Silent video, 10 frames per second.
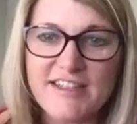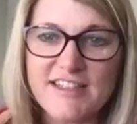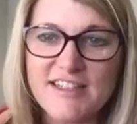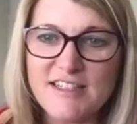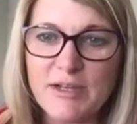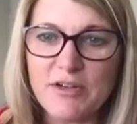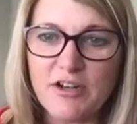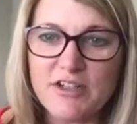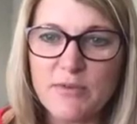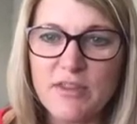system, it
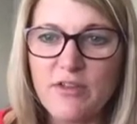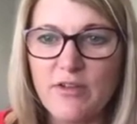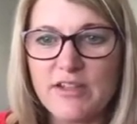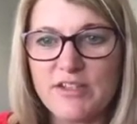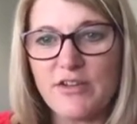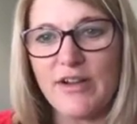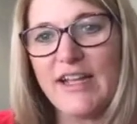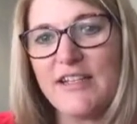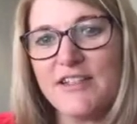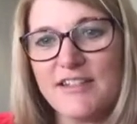grows with you as you
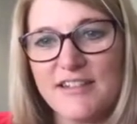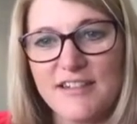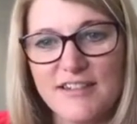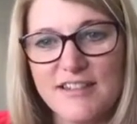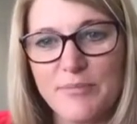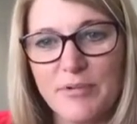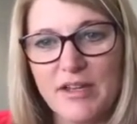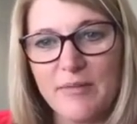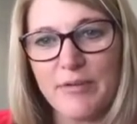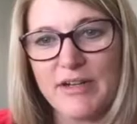age, doesn't it? It's a pretty
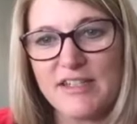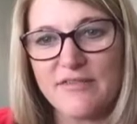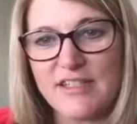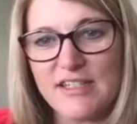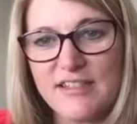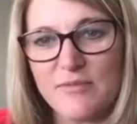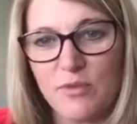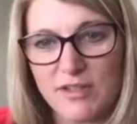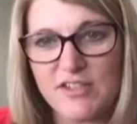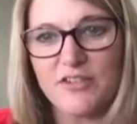impressive system
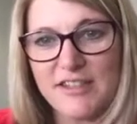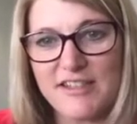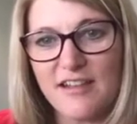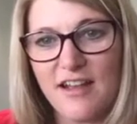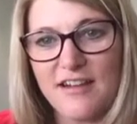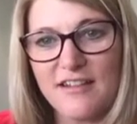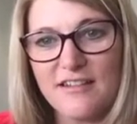once you're inside it.